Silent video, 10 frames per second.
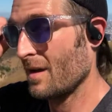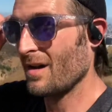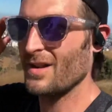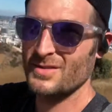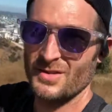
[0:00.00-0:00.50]

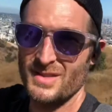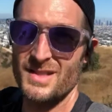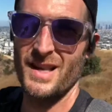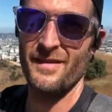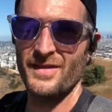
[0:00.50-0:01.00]
all sorts of
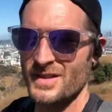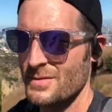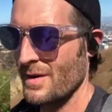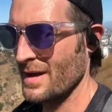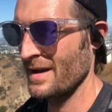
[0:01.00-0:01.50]
stuff. You just
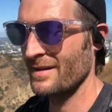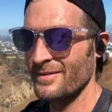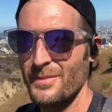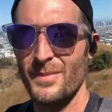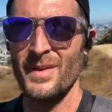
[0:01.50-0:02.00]
want to
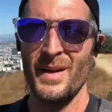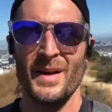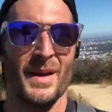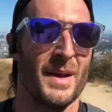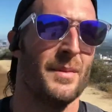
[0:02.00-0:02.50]

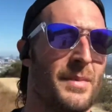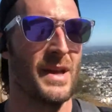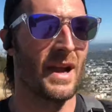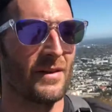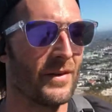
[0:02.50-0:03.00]
be
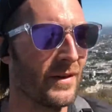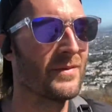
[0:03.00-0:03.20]
careful.